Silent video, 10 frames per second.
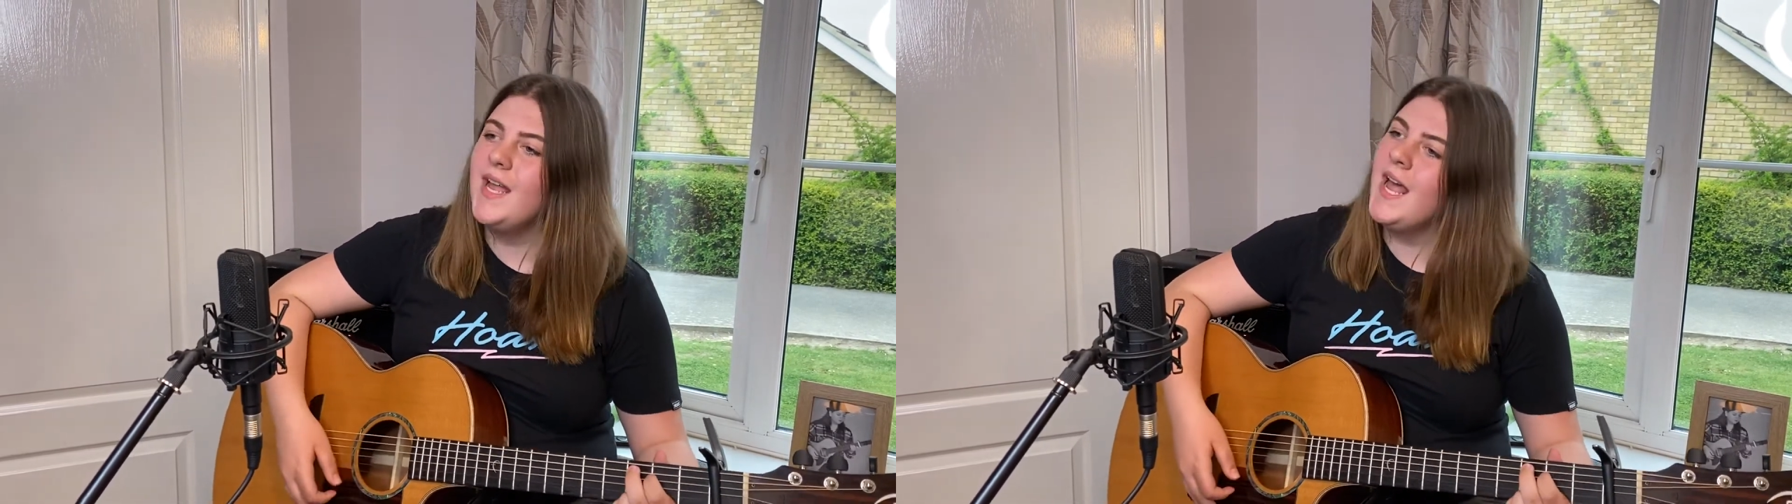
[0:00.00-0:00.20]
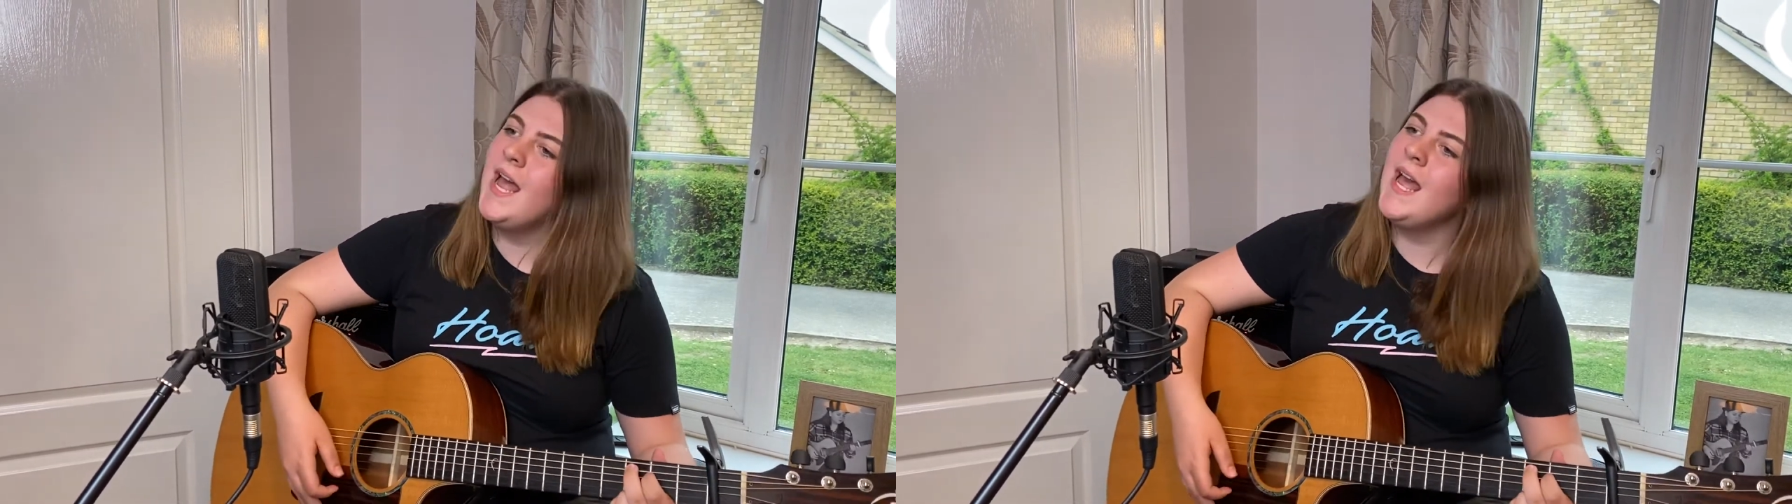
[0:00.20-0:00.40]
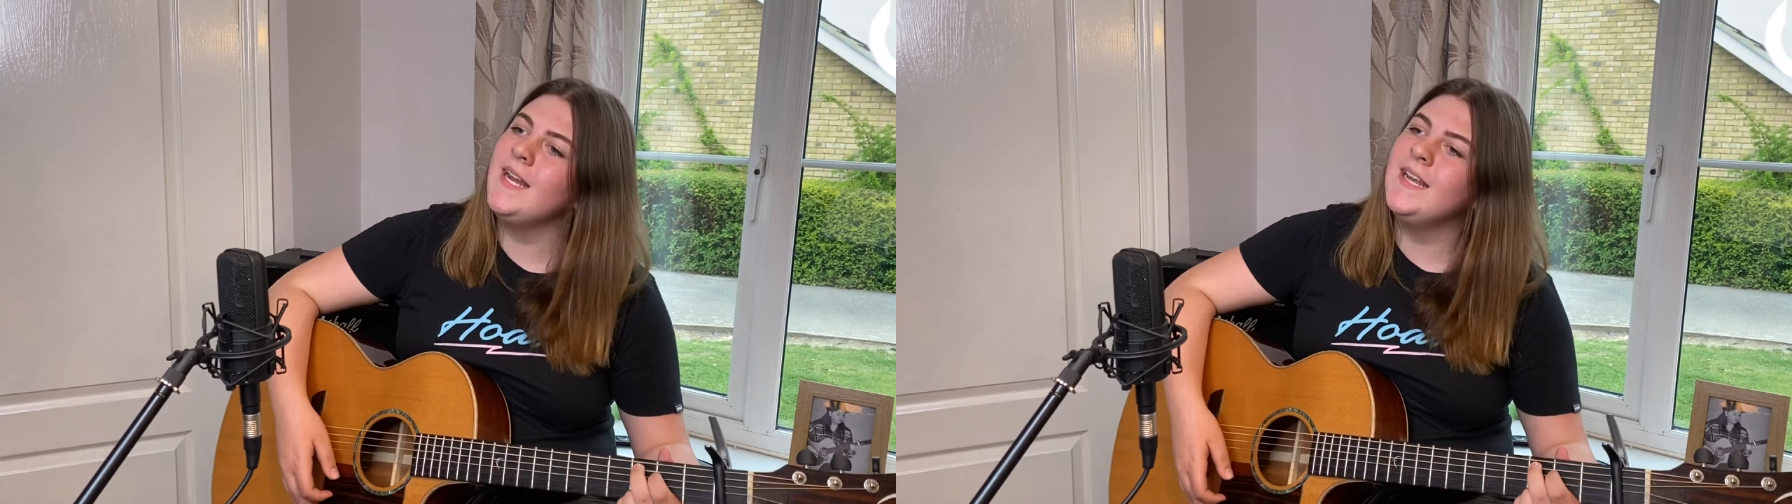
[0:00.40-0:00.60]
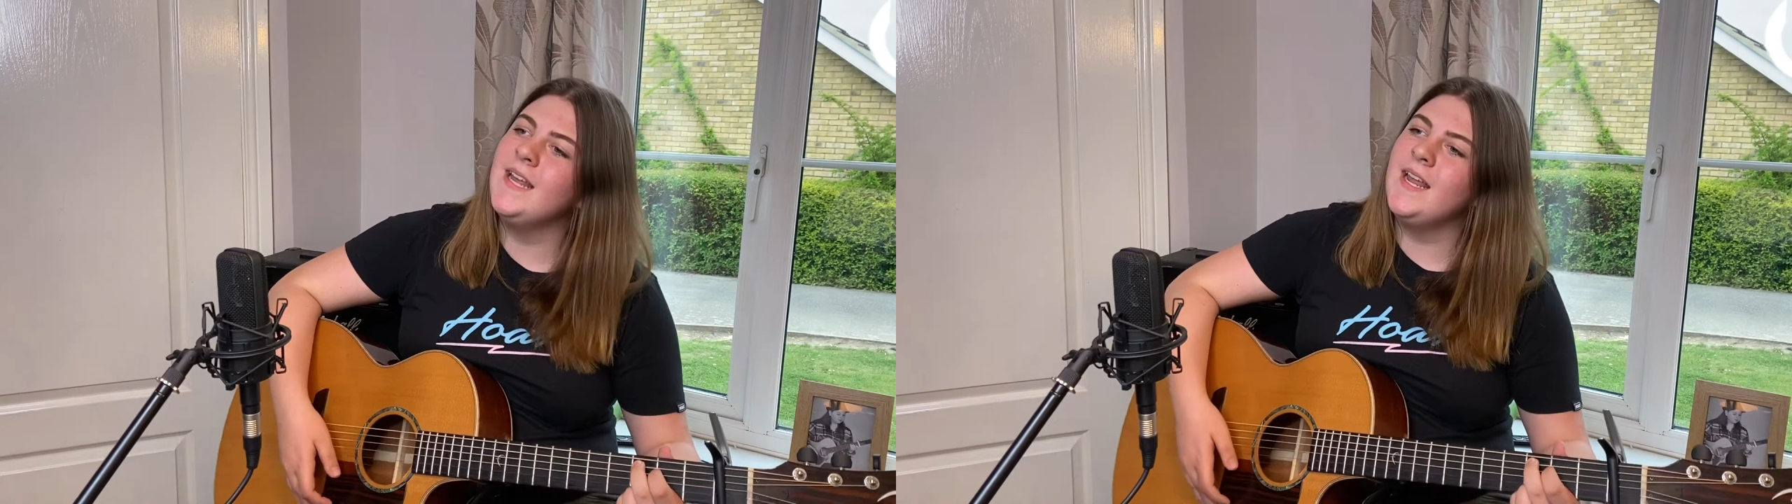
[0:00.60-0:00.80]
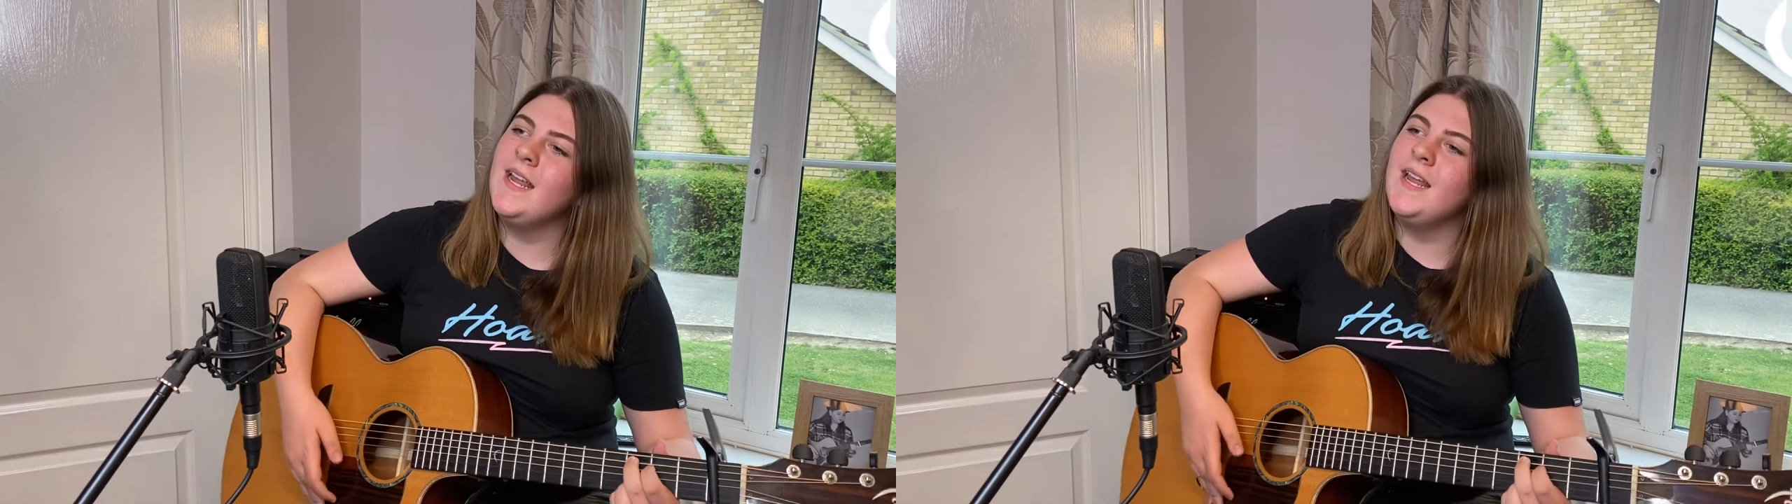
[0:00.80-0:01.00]

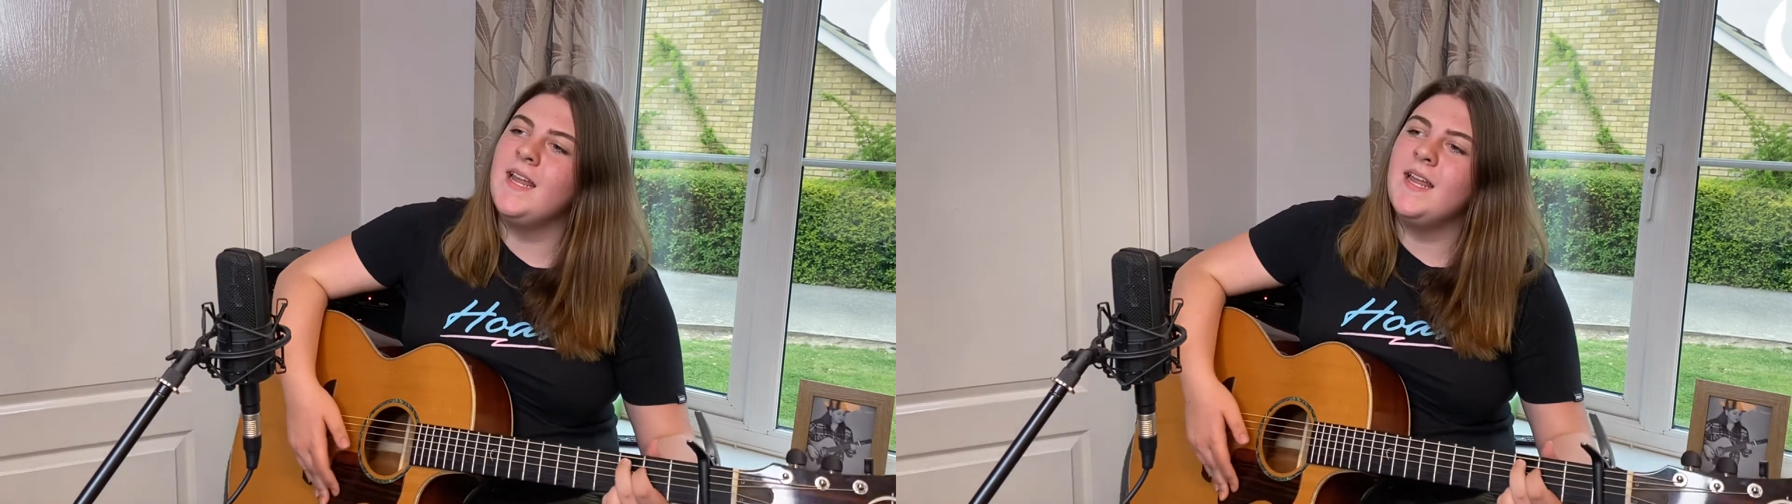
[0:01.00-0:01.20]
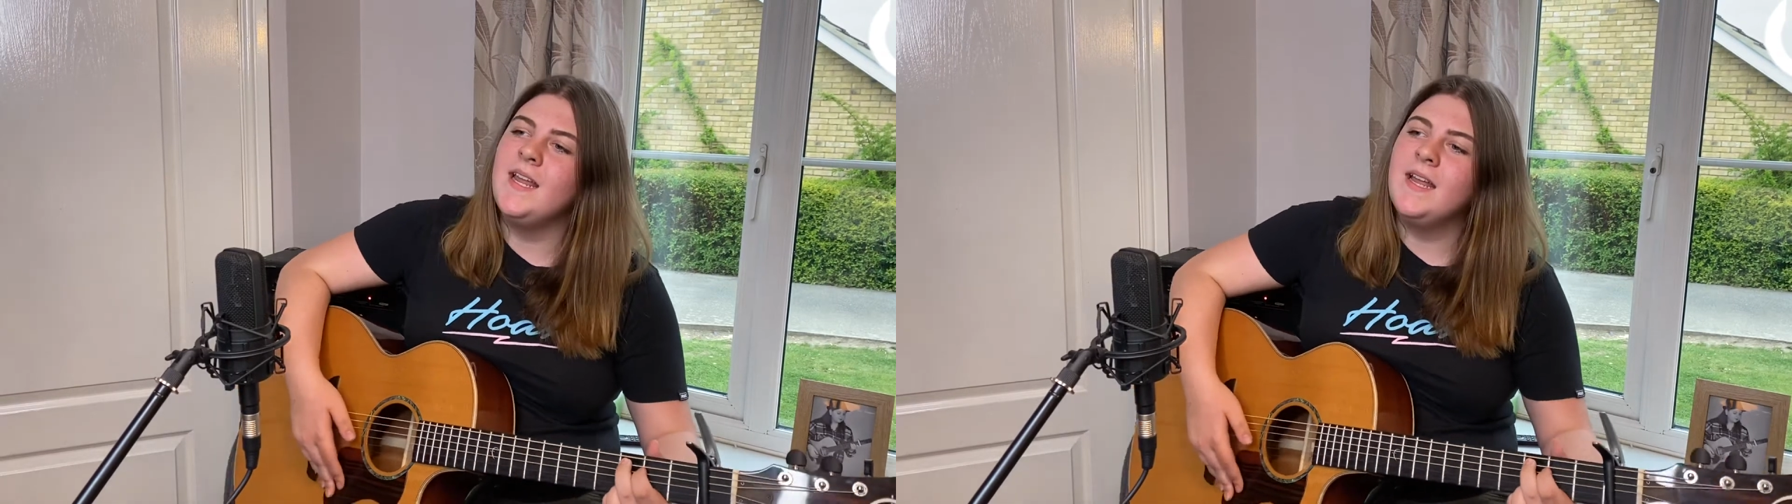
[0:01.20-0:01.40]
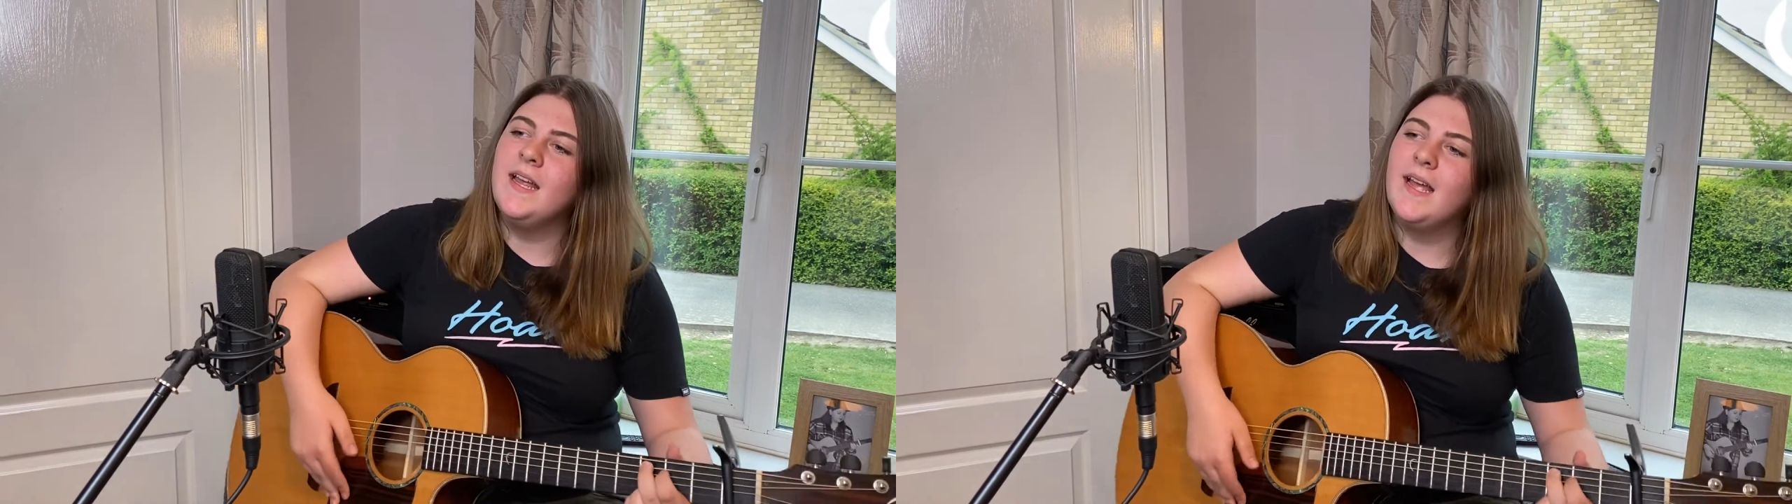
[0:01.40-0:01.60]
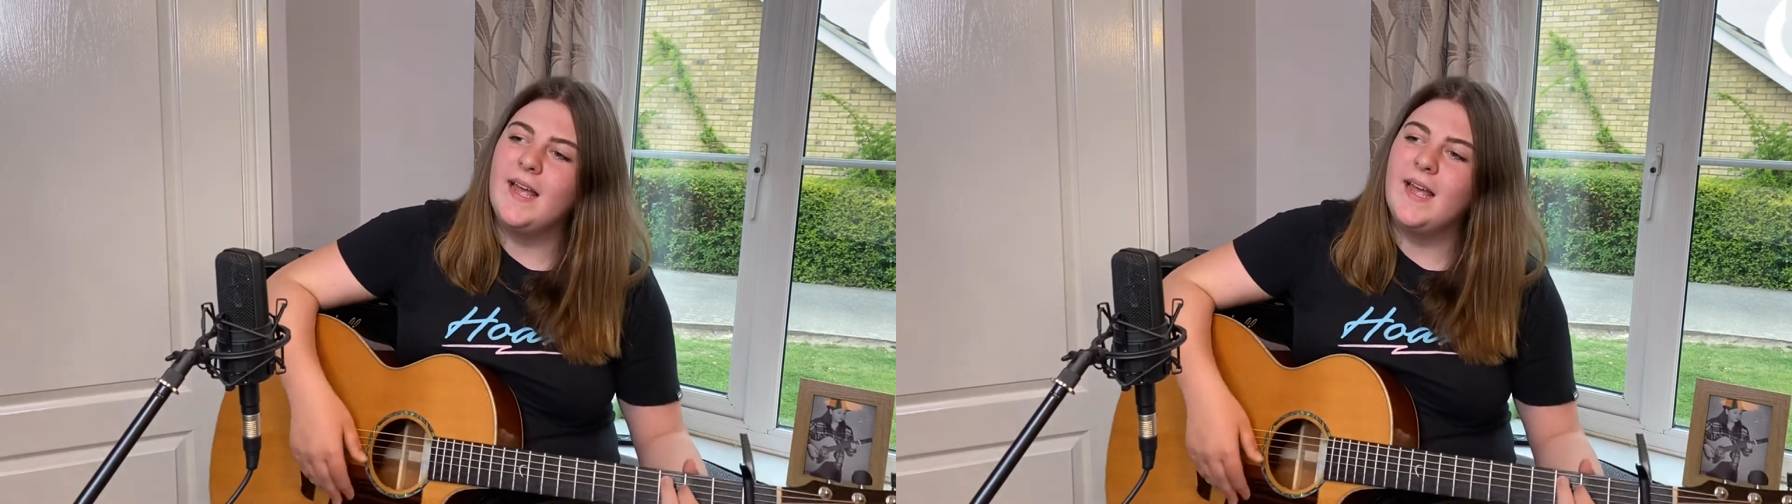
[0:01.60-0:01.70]
Fanny,